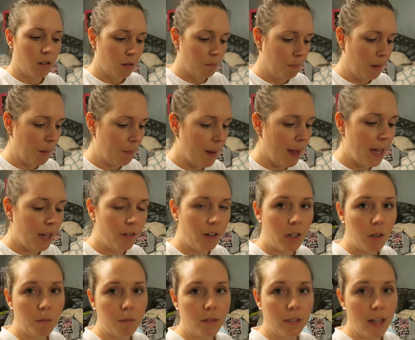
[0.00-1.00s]
My
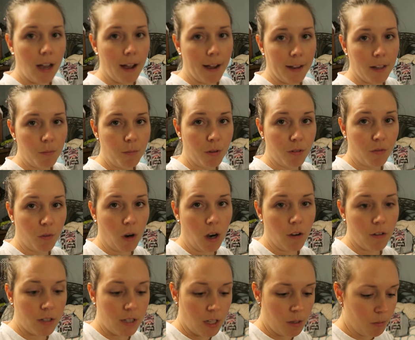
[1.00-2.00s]
battery died before
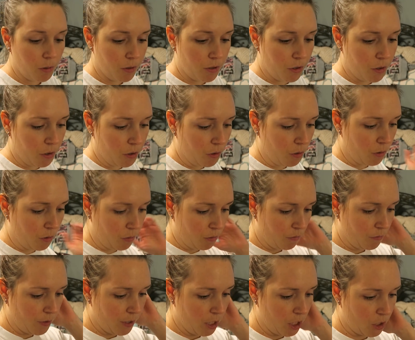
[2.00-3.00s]
I was able to
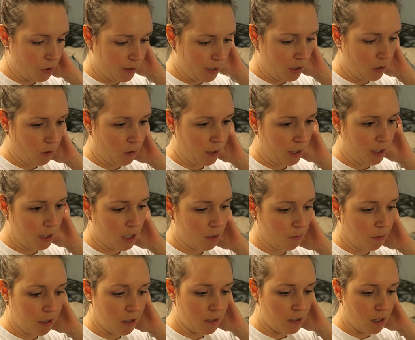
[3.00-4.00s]
finish recording
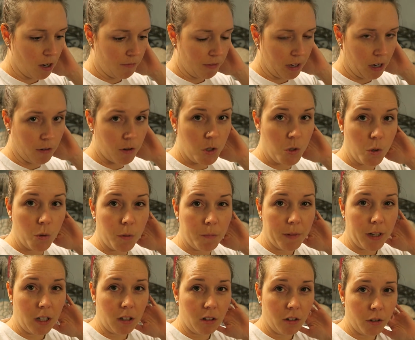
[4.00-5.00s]
some of the stuff that I was doing with
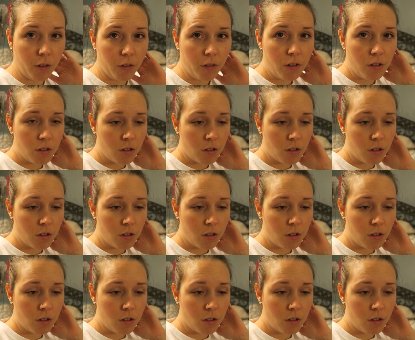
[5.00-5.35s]
my clothes.